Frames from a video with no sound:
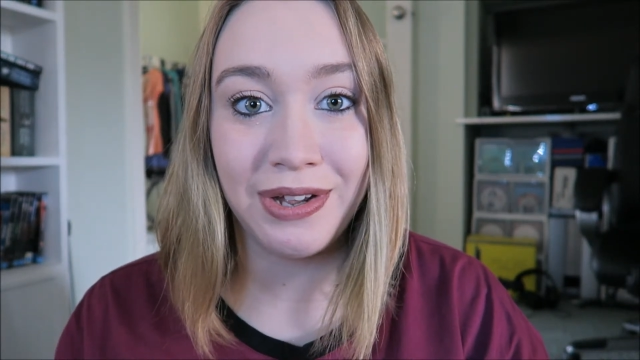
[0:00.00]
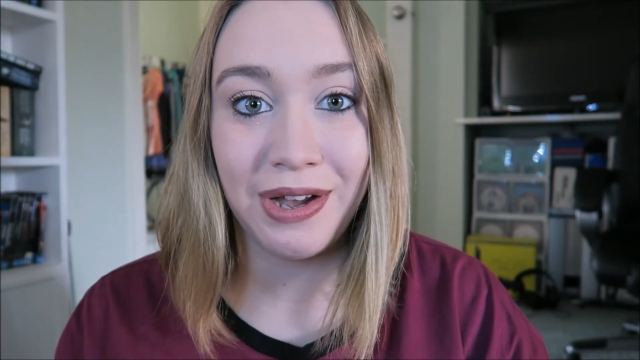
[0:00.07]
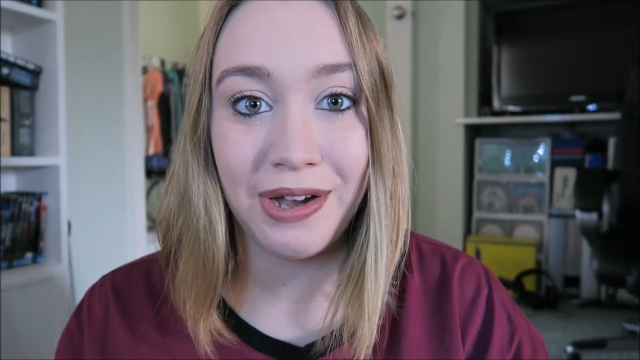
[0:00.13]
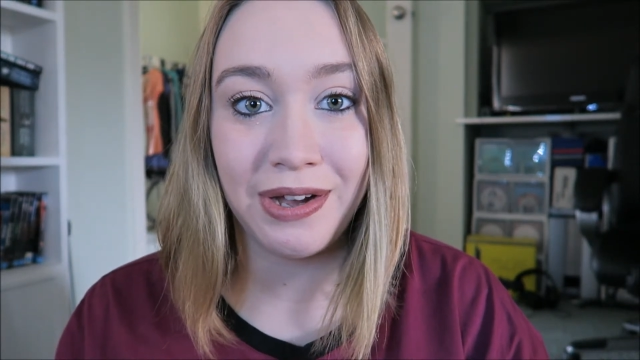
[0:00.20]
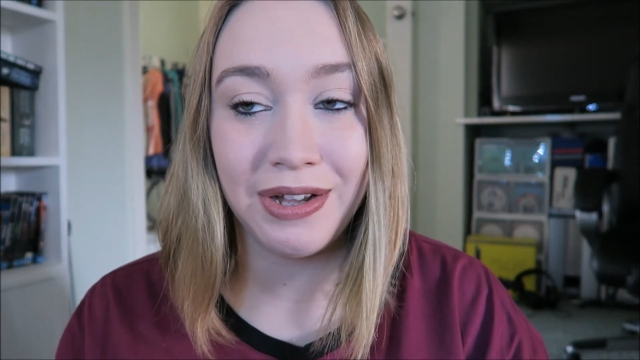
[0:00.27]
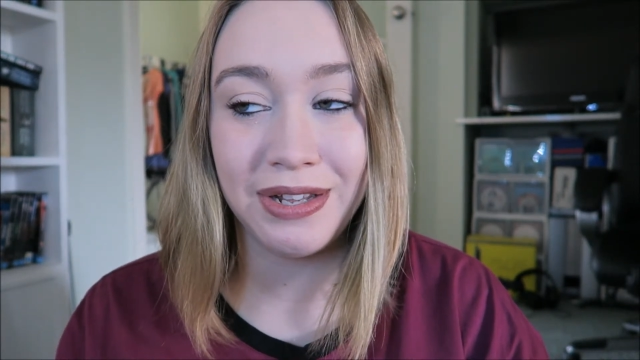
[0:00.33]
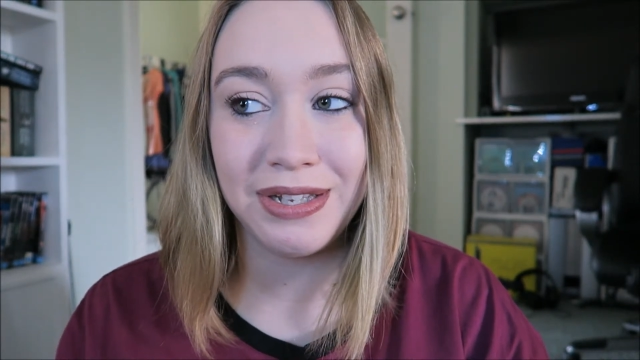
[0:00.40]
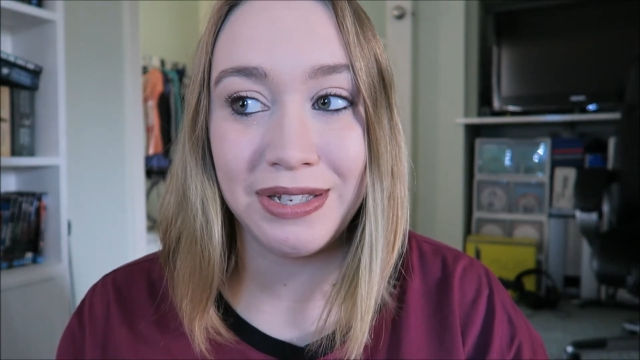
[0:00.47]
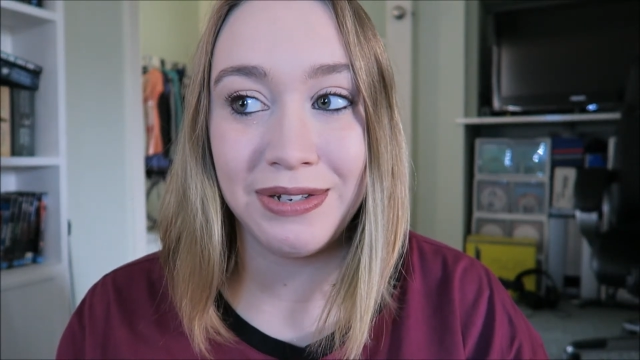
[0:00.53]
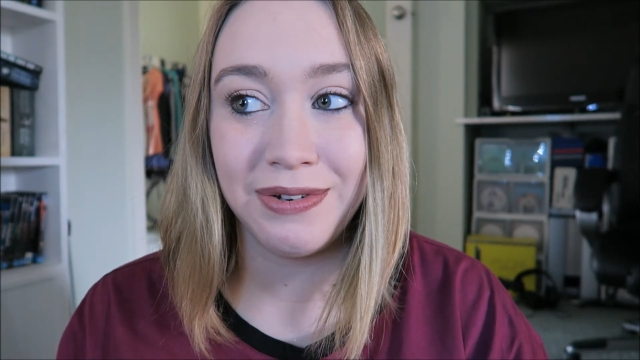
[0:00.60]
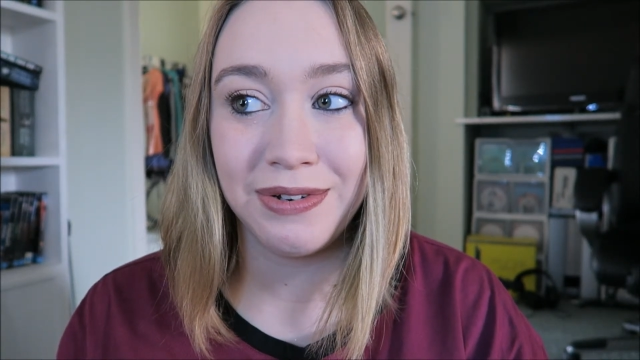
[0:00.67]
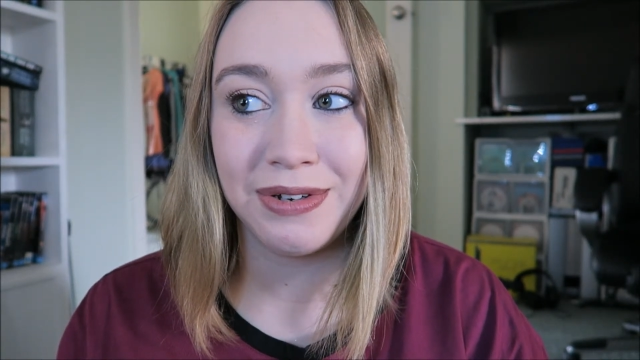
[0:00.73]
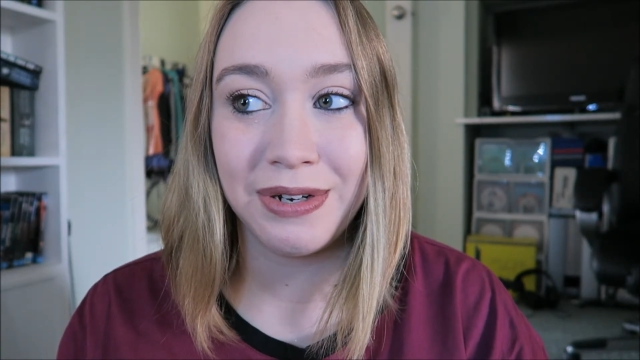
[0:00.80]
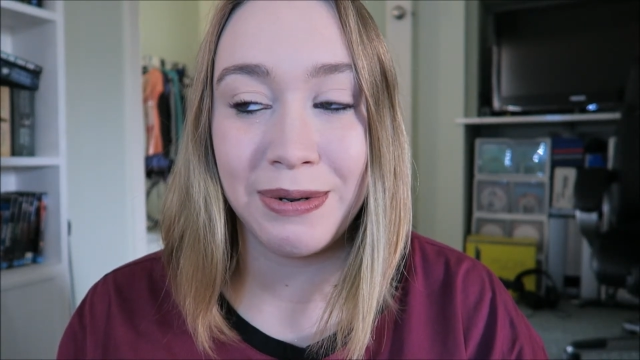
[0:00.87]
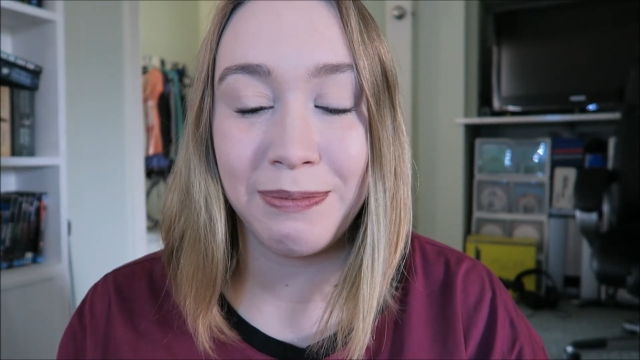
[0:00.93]
uh, it's
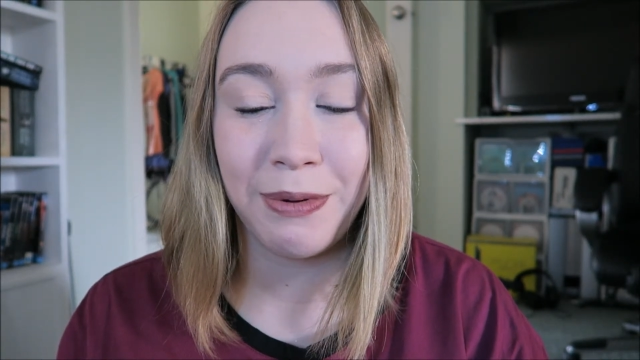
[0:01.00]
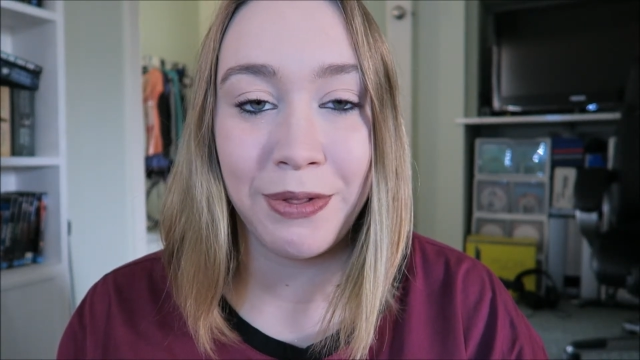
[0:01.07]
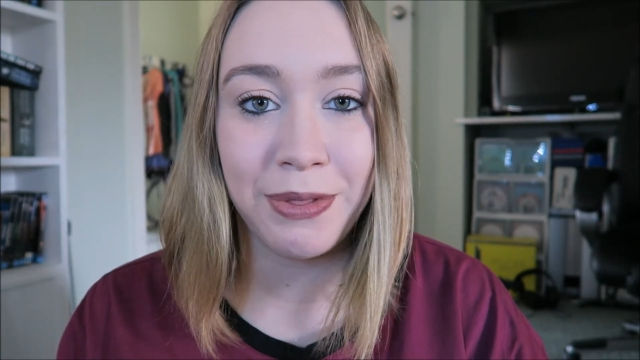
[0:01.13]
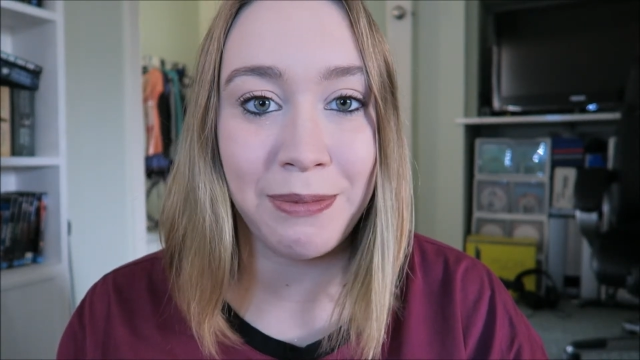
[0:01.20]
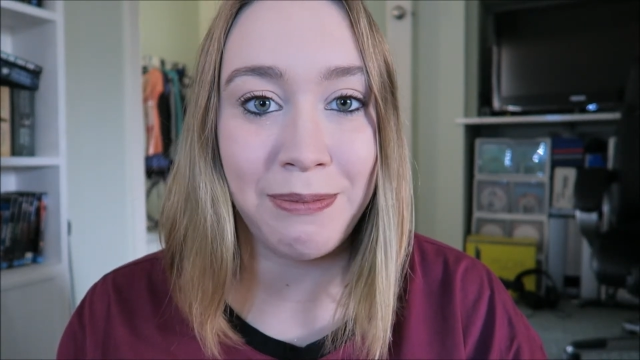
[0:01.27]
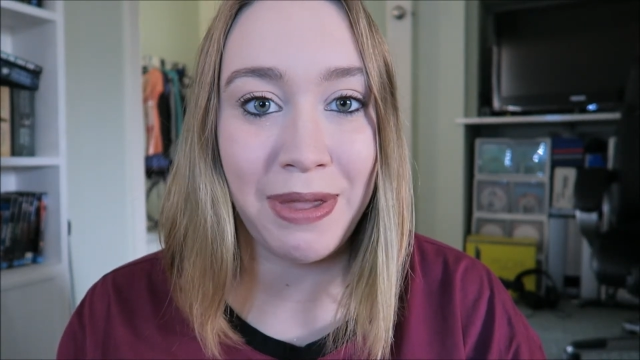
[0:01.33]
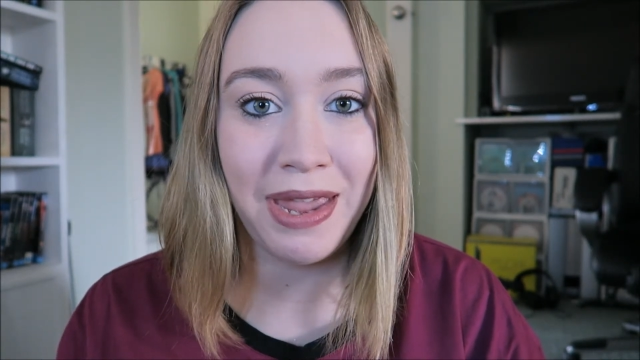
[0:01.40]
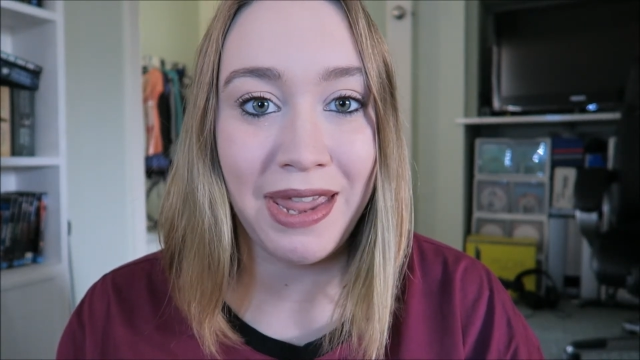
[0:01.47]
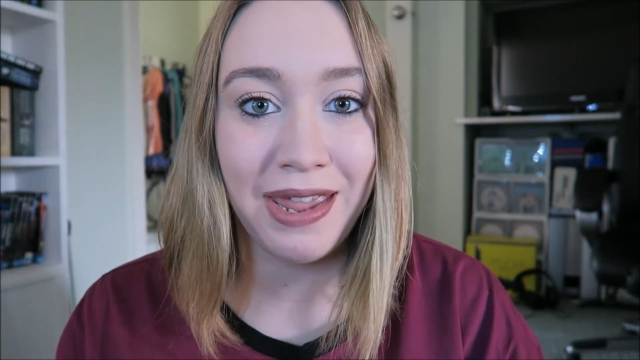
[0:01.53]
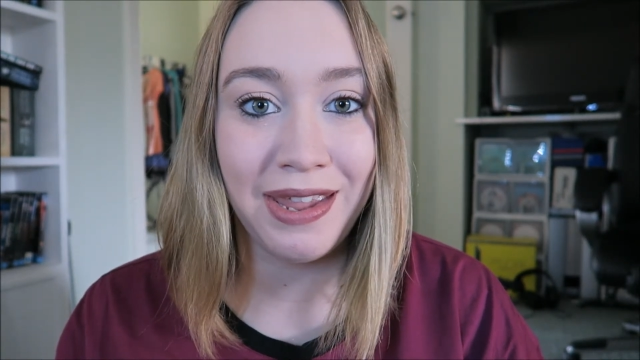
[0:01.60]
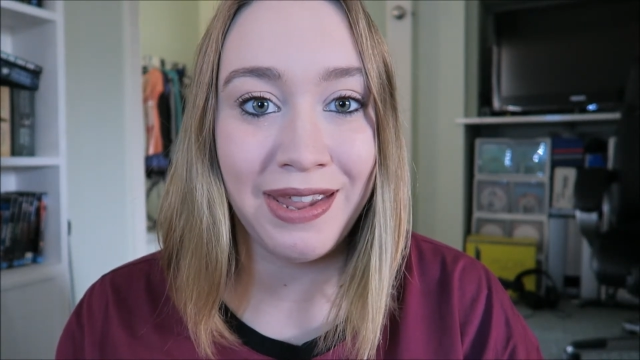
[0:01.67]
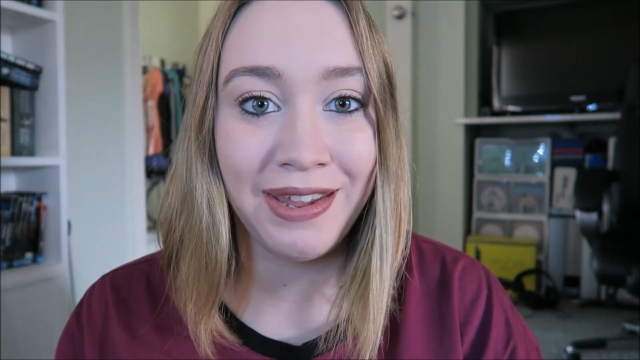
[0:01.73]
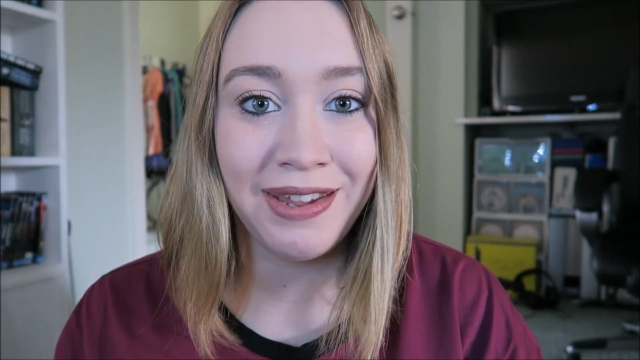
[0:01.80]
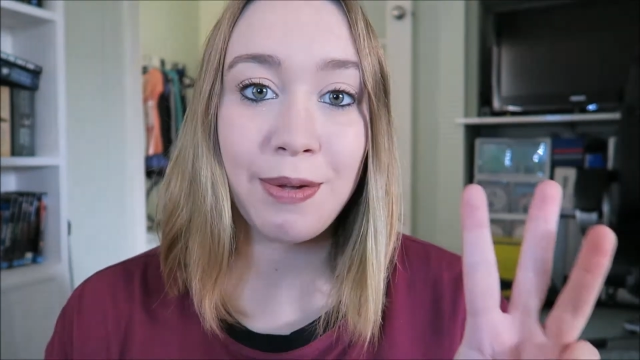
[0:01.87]
not gonna bother me.